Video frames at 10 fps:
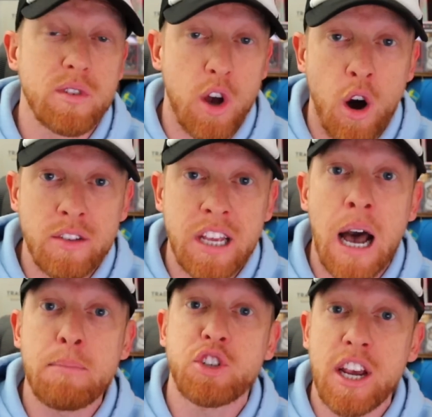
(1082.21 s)
was on
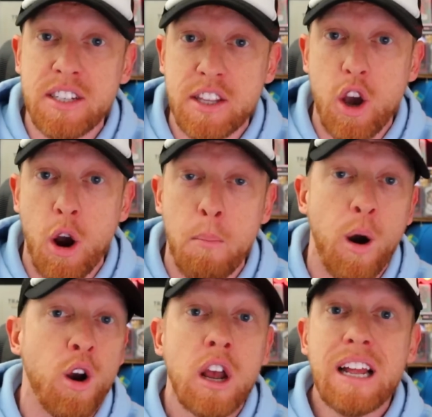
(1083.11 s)
top, chased the arm
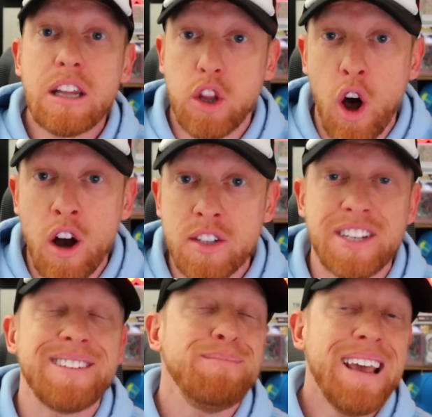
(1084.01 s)
bar, lost
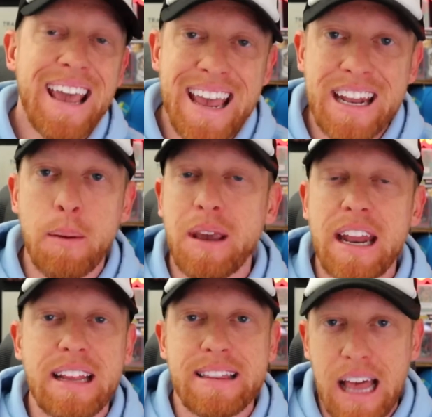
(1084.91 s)
it, end up
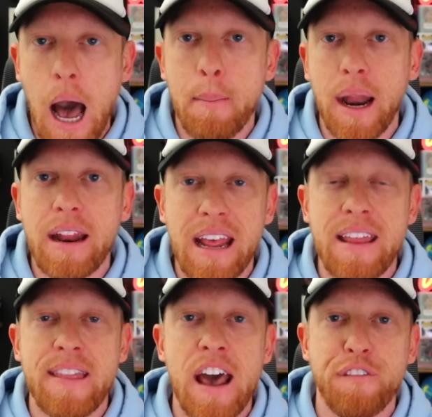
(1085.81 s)
getting dominated
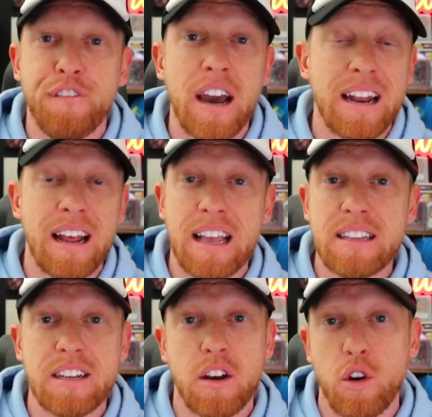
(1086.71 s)
in that fight. And
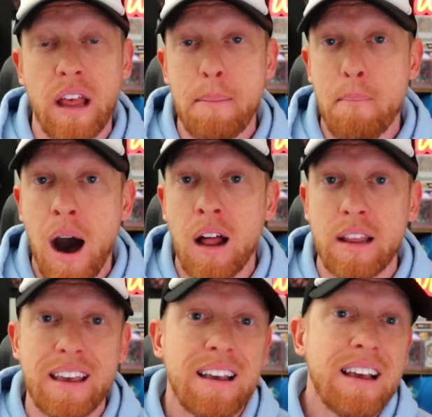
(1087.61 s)
against a girl like
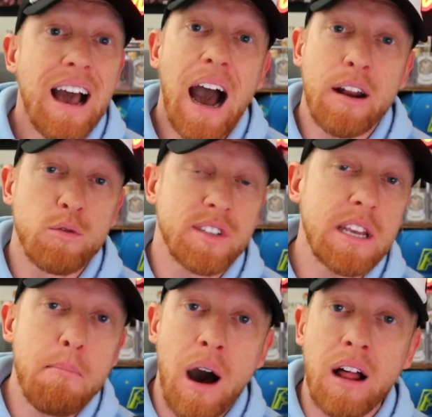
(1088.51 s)
Molly, I don't
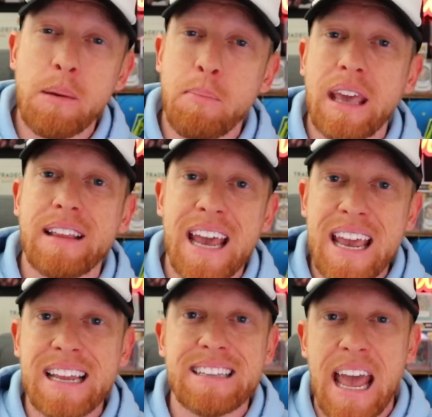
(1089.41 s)
see Molly being
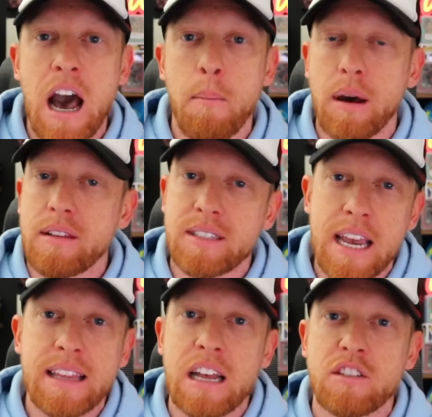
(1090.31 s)
taken down by the
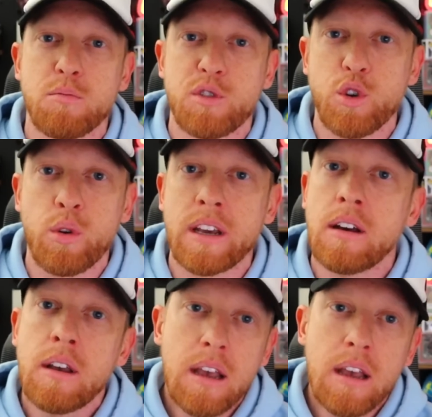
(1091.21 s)
takedowns of Julia.